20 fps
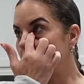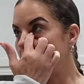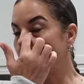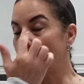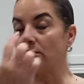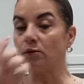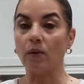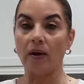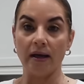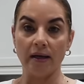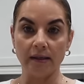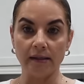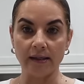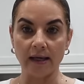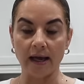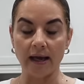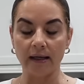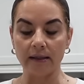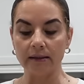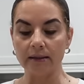That's what he
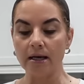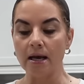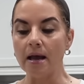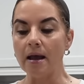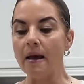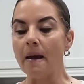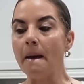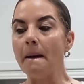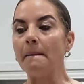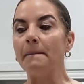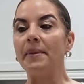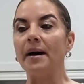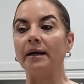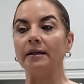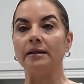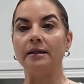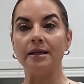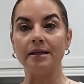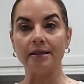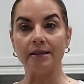said.
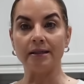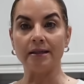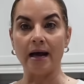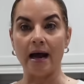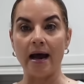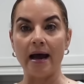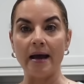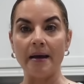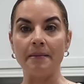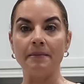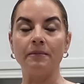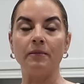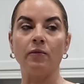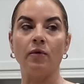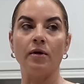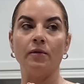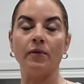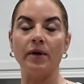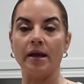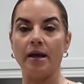But this time
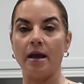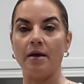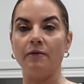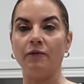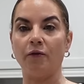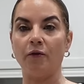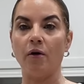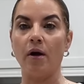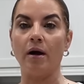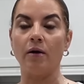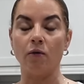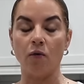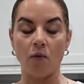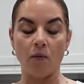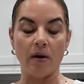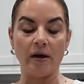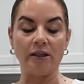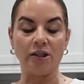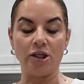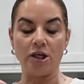when we came from
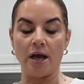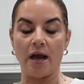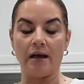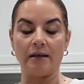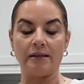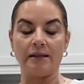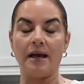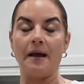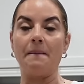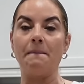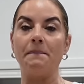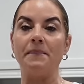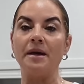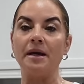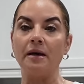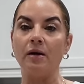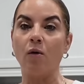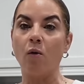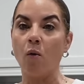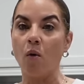Aruba, she has a
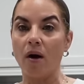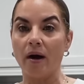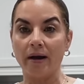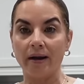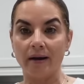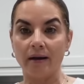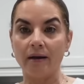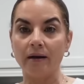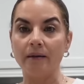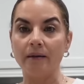big one.